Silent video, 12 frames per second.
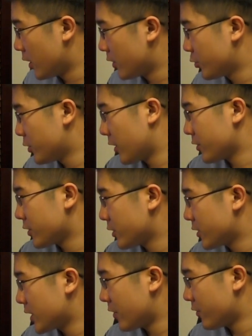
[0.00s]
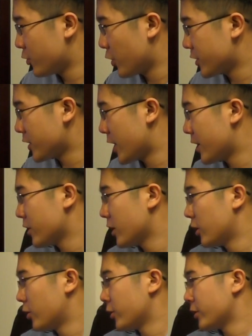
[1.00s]
2007, 2008
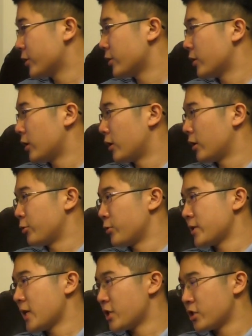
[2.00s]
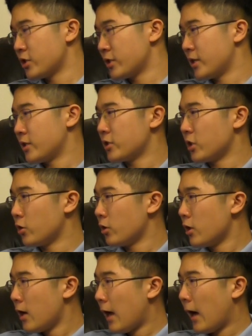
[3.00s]
the recessions, and so.
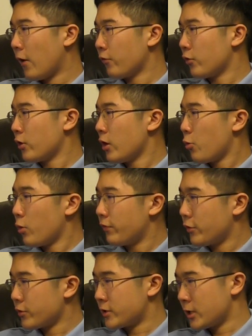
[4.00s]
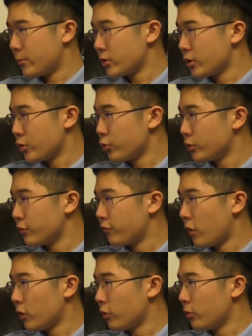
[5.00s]
However, with those dips usually
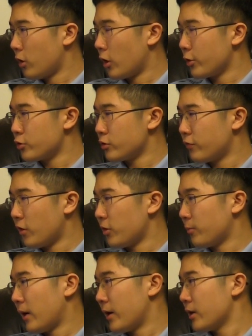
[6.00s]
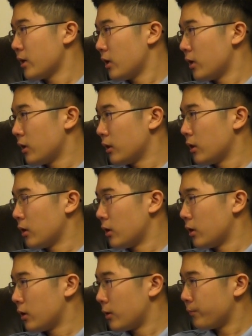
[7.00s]
followed by
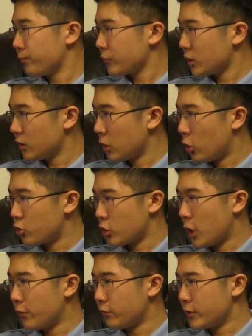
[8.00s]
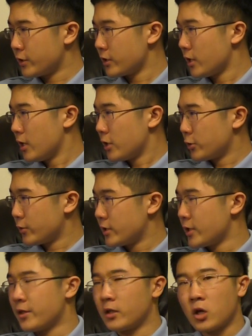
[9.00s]
large recoveries. So we see on